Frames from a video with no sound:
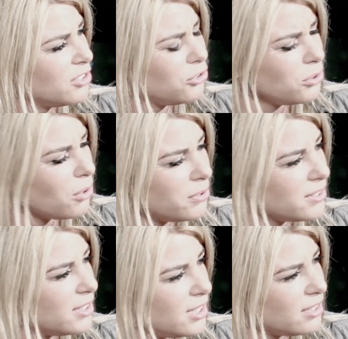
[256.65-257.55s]
Do you
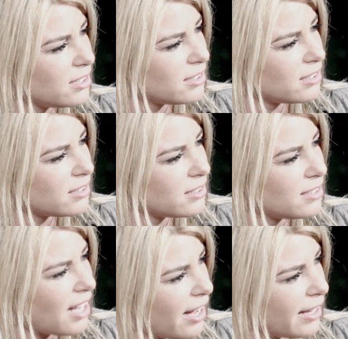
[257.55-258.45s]
always need this
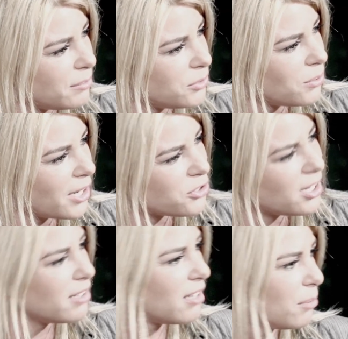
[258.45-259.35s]
time to actually
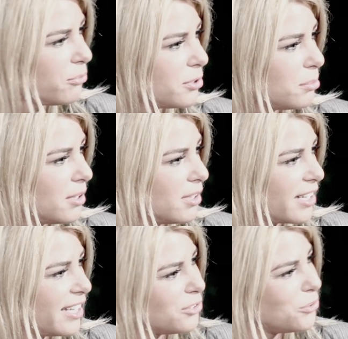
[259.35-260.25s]
get comfortable
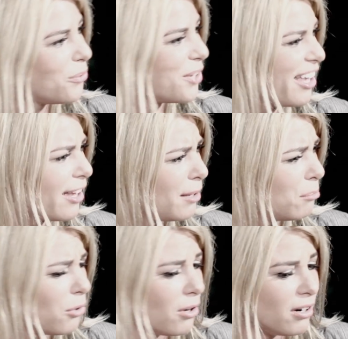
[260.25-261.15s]
and get into the
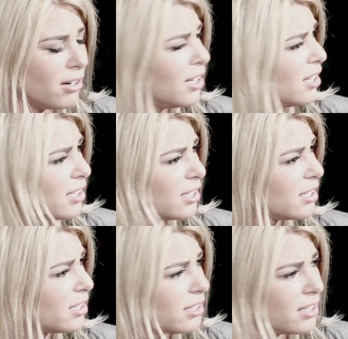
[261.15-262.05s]
game, or
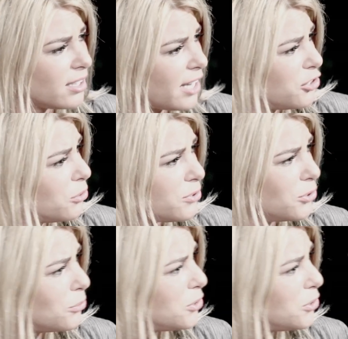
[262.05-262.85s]
get used to your